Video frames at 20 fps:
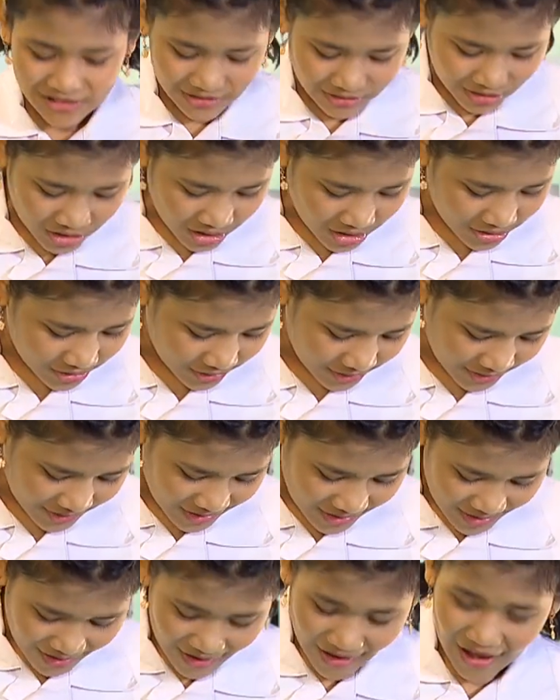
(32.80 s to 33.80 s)
Look,
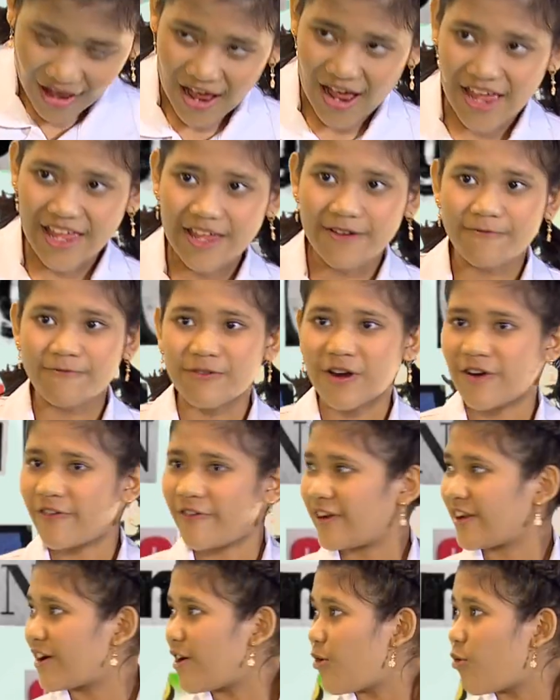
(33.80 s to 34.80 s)
I am
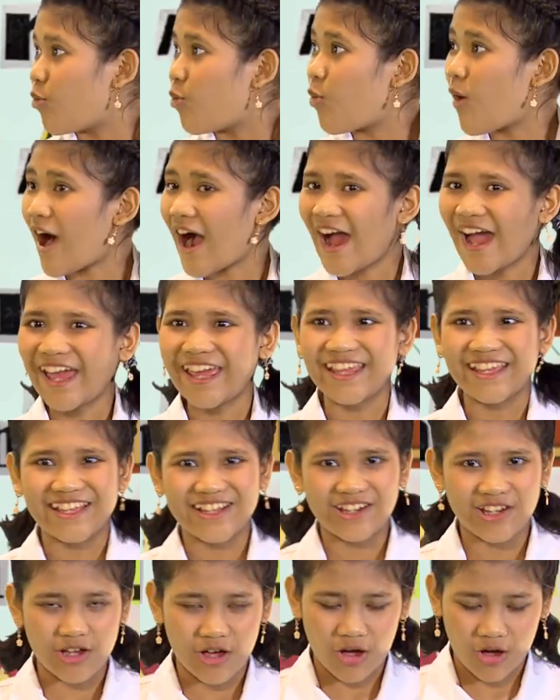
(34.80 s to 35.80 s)
wearing a white
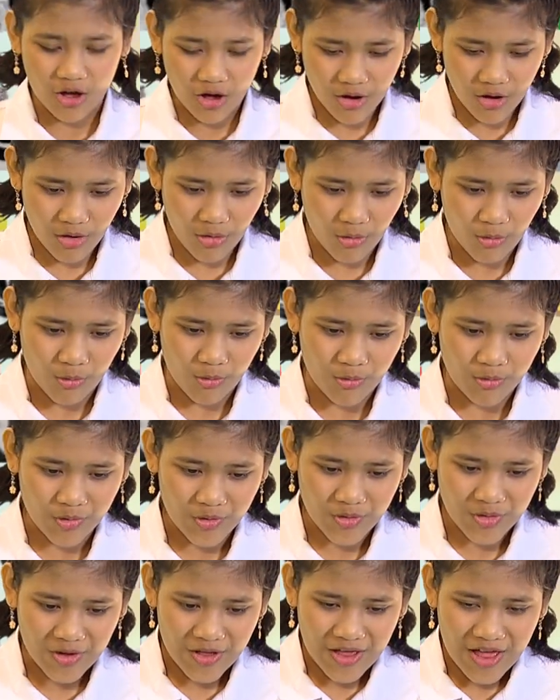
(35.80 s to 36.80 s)
coat.
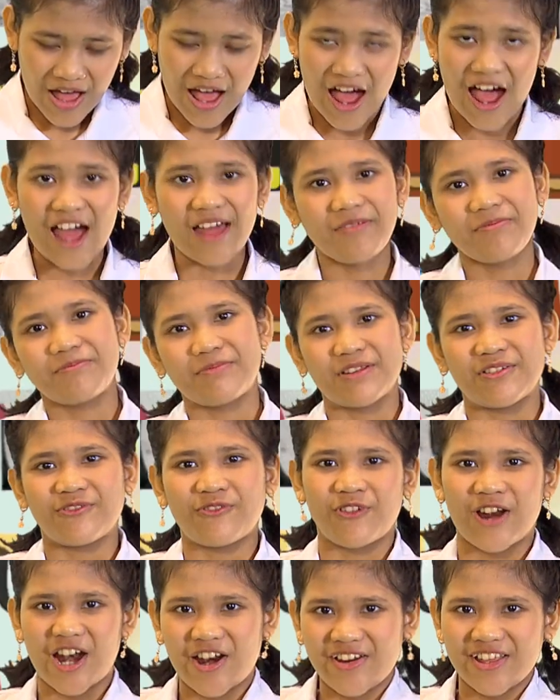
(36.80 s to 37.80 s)
I've been
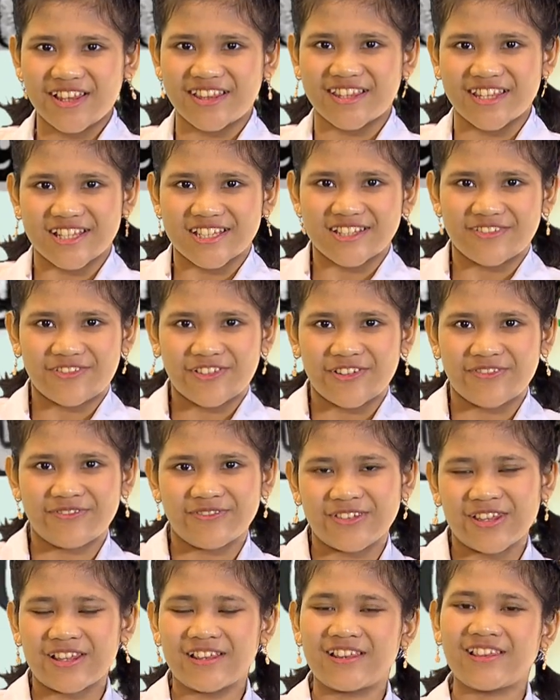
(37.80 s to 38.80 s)
wearing this from
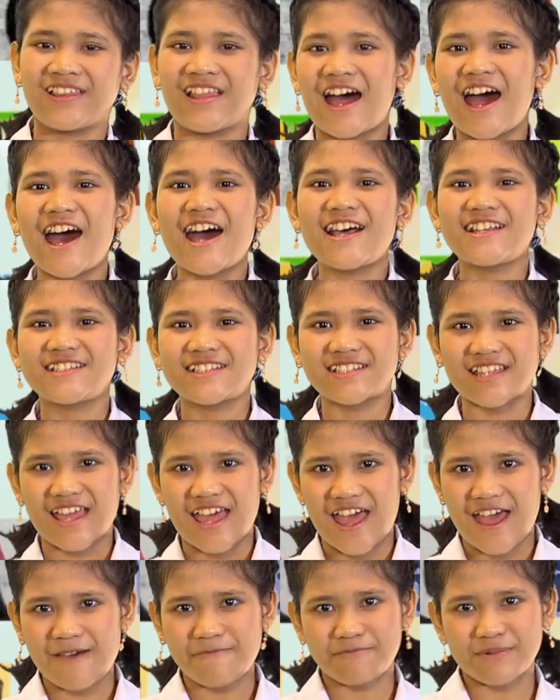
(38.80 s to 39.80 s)
the last
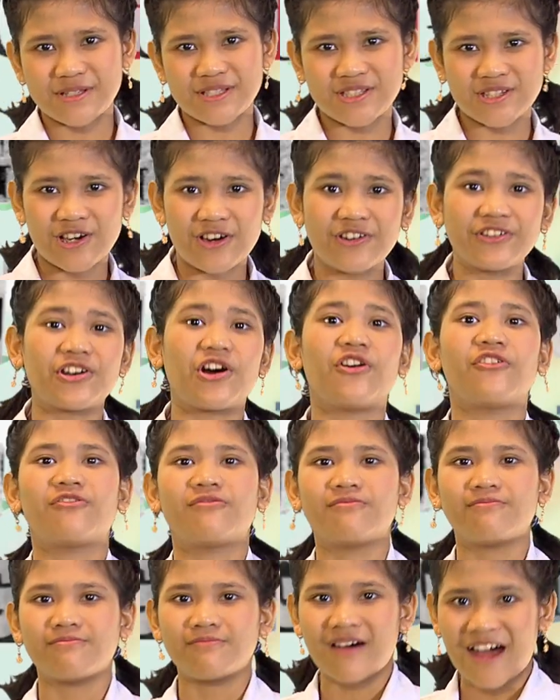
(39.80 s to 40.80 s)
episode of
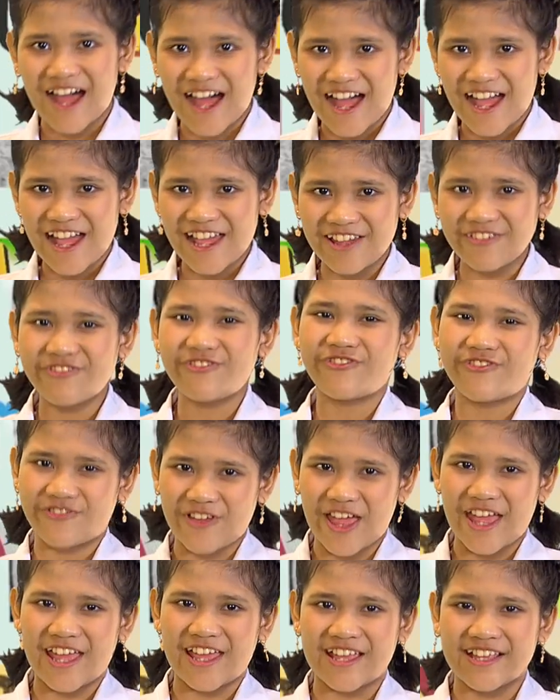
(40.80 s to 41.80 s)
my
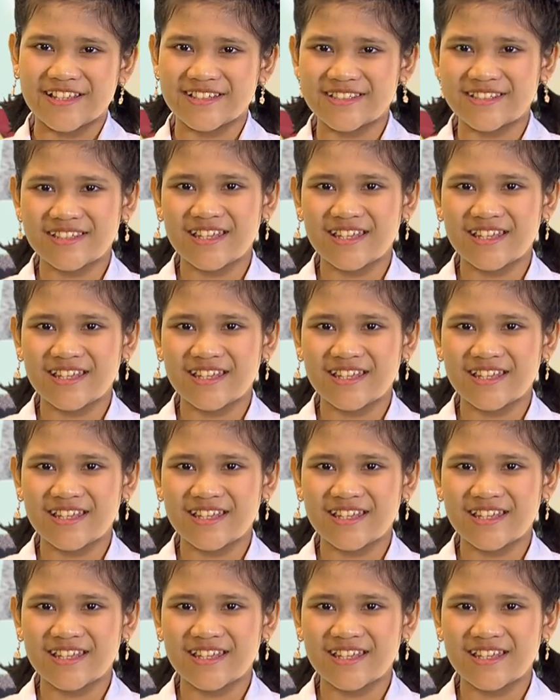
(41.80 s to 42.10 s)
face.